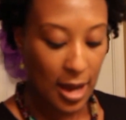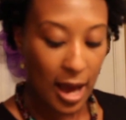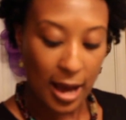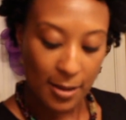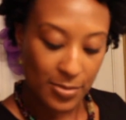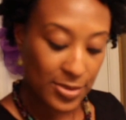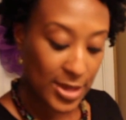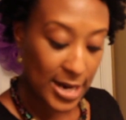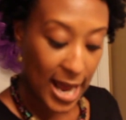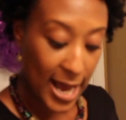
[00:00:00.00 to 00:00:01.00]

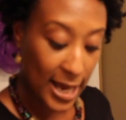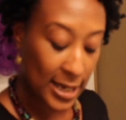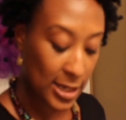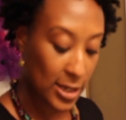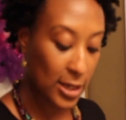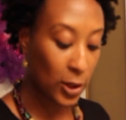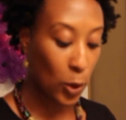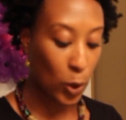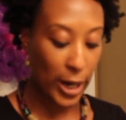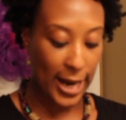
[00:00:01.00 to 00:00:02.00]
The NYX
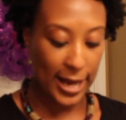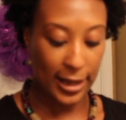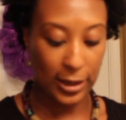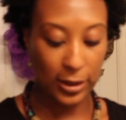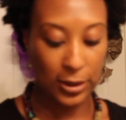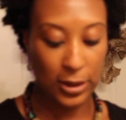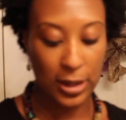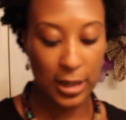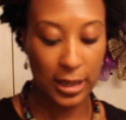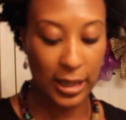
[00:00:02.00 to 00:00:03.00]
L'Oreal
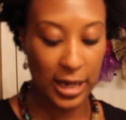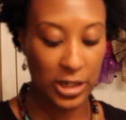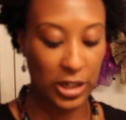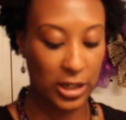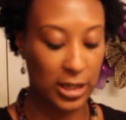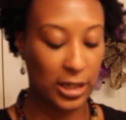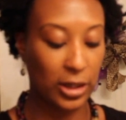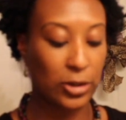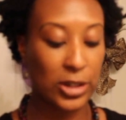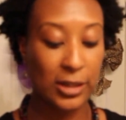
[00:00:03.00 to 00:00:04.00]
Collection
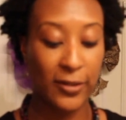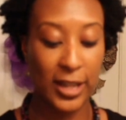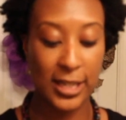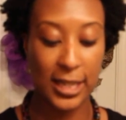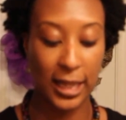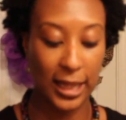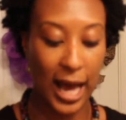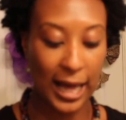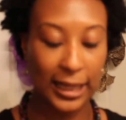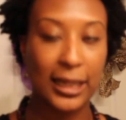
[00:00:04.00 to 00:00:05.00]
Exclusive is the
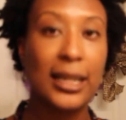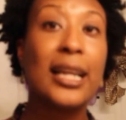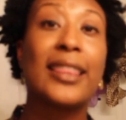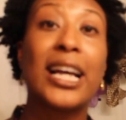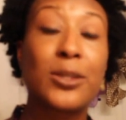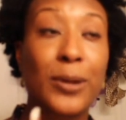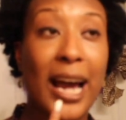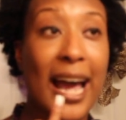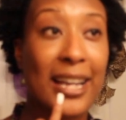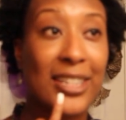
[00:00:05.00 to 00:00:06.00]
Lila. That's what
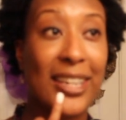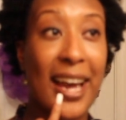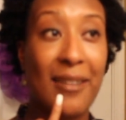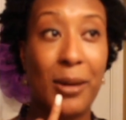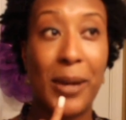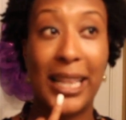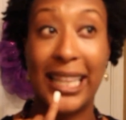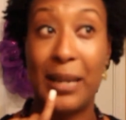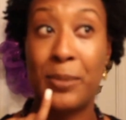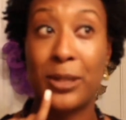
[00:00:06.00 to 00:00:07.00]
I actually have on my
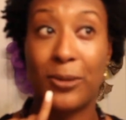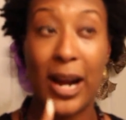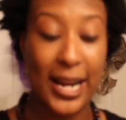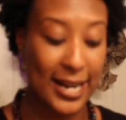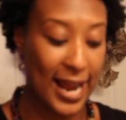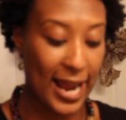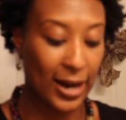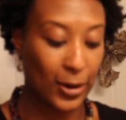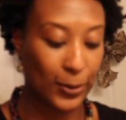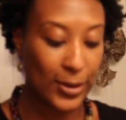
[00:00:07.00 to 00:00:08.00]
lips right
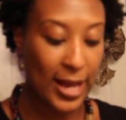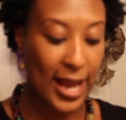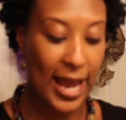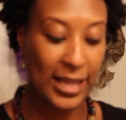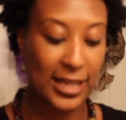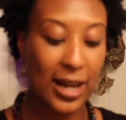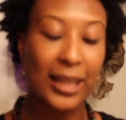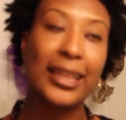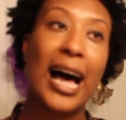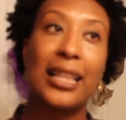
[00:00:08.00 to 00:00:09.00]
now. It's
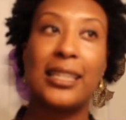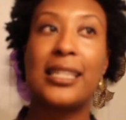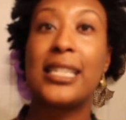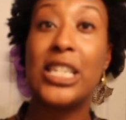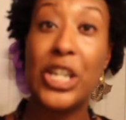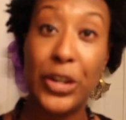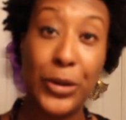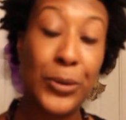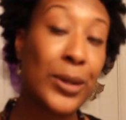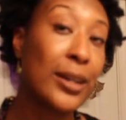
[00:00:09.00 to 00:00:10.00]
called Lila's
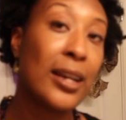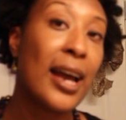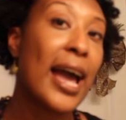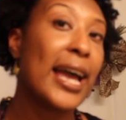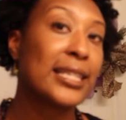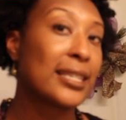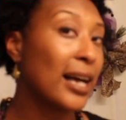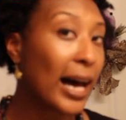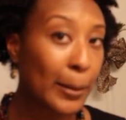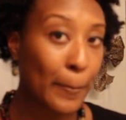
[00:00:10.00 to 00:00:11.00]
Nude. It's
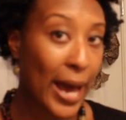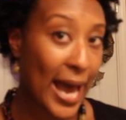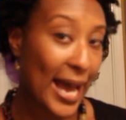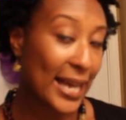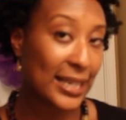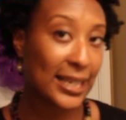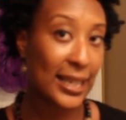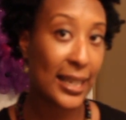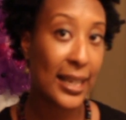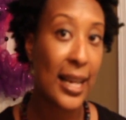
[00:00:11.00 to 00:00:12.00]
not a matte,
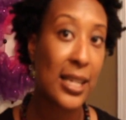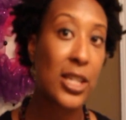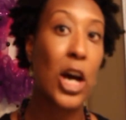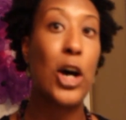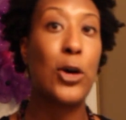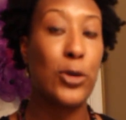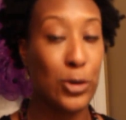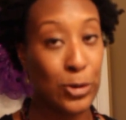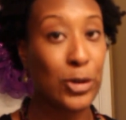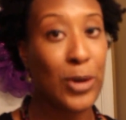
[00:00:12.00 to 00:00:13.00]
so
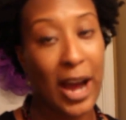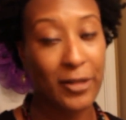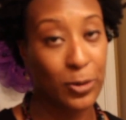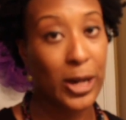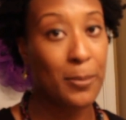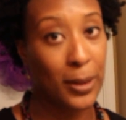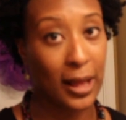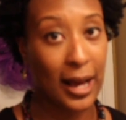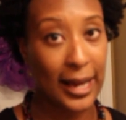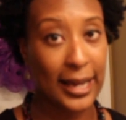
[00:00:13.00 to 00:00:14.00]
you do have to
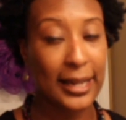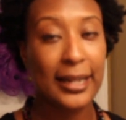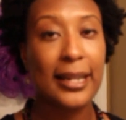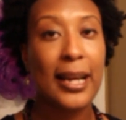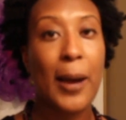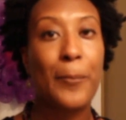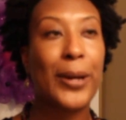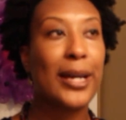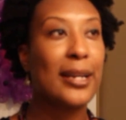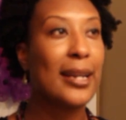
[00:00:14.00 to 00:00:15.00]
reapply it,
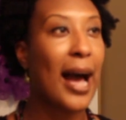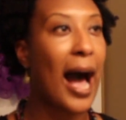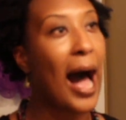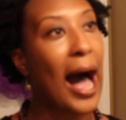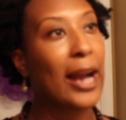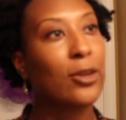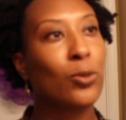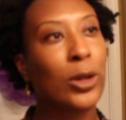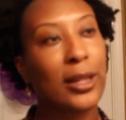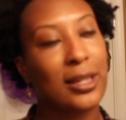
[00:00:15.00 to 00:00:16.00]
but I
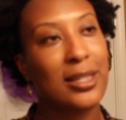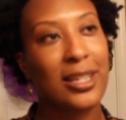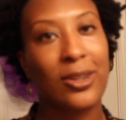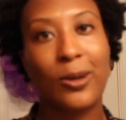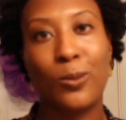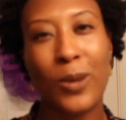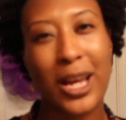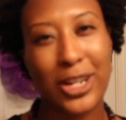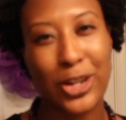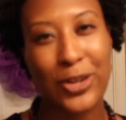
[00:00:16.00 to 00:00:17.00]
don't really consider it
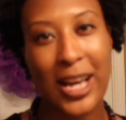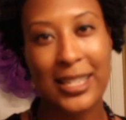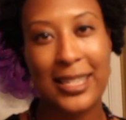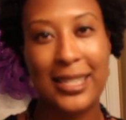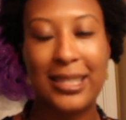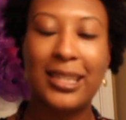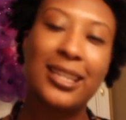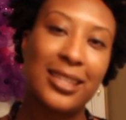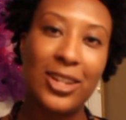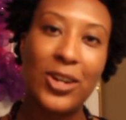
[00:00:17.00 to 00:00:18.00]
a nude. I
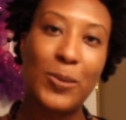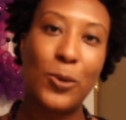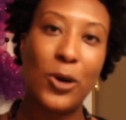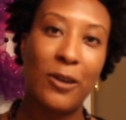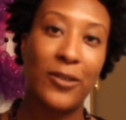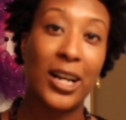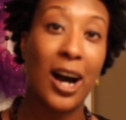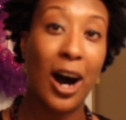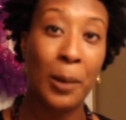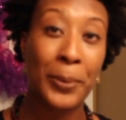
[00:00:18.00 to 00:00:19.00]
consider it more of a
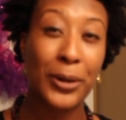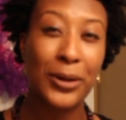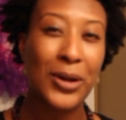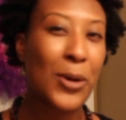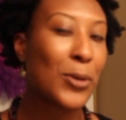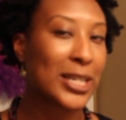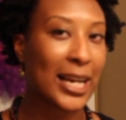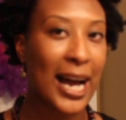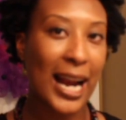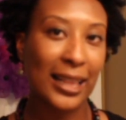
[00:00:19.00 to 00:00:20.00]
copper, which I
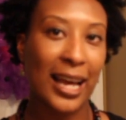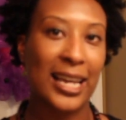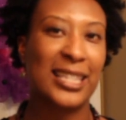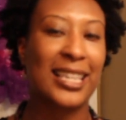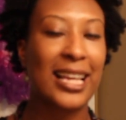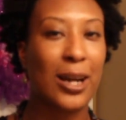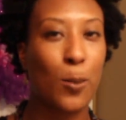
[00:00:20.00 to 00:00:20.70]
kind of like. It's like